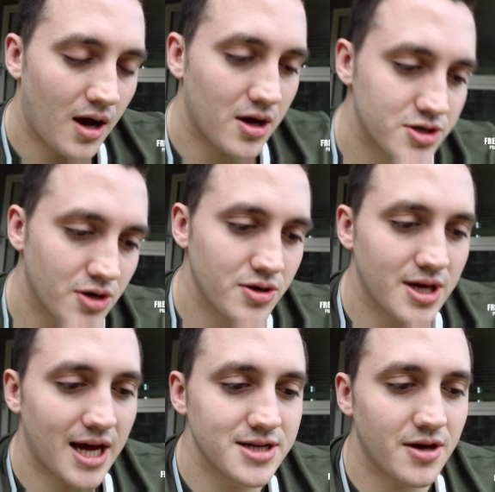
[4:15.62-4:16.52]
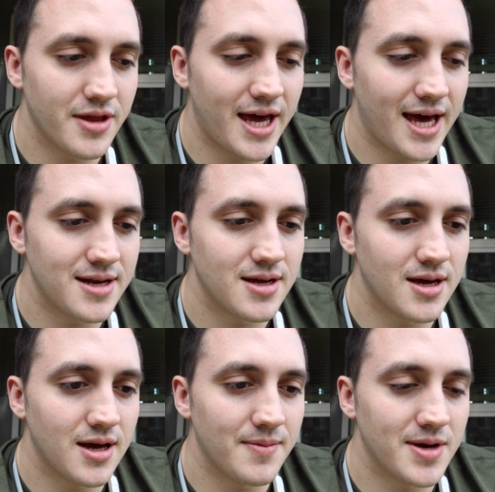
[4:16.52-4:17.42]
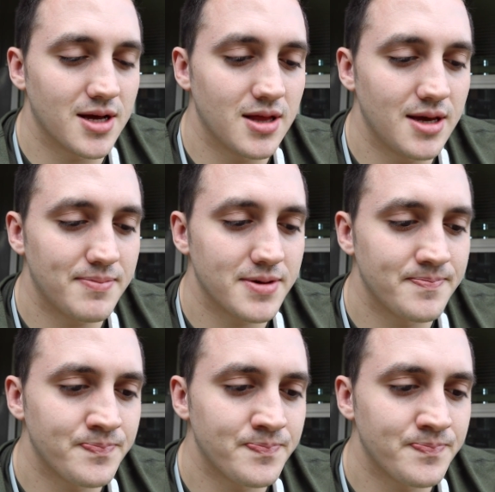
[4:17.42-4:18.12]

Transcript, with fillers: I'll show you guys all that um, in a clip.